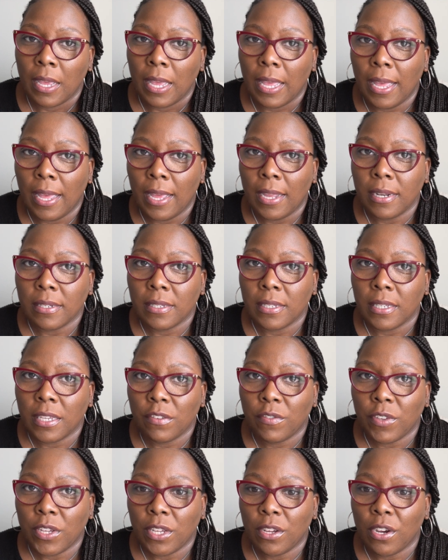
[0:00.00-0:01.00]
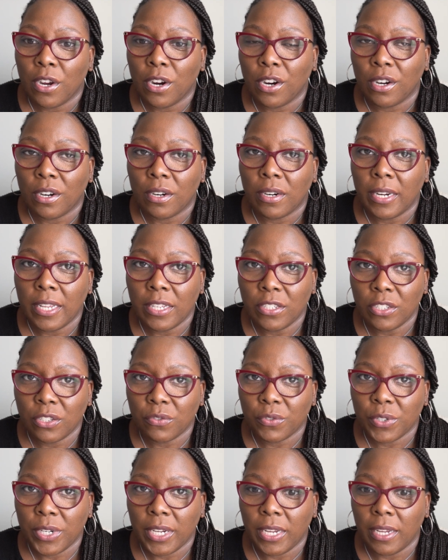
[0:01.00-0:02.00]
And given her
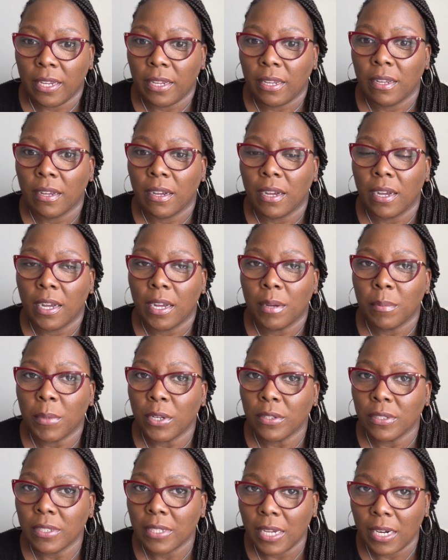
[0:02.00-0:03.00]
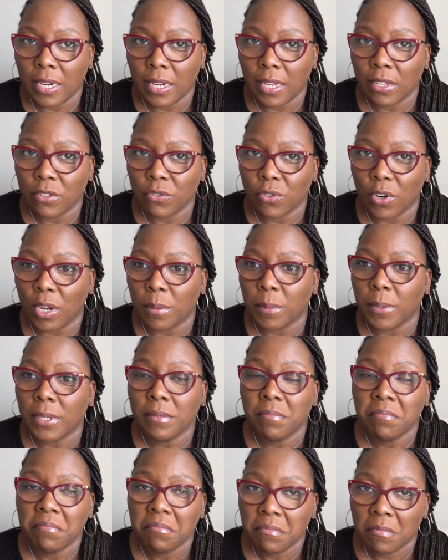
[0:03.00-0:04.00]
history on studying
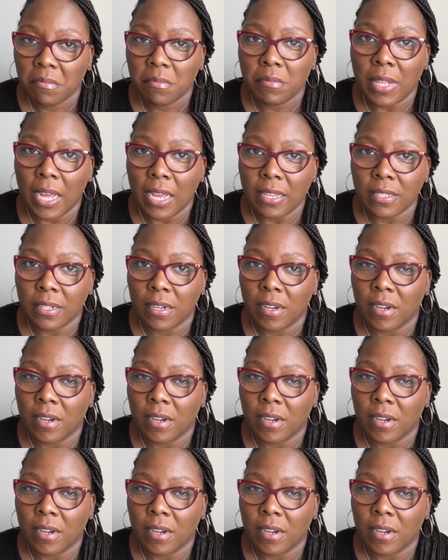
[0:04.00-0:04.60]
trauma, that's an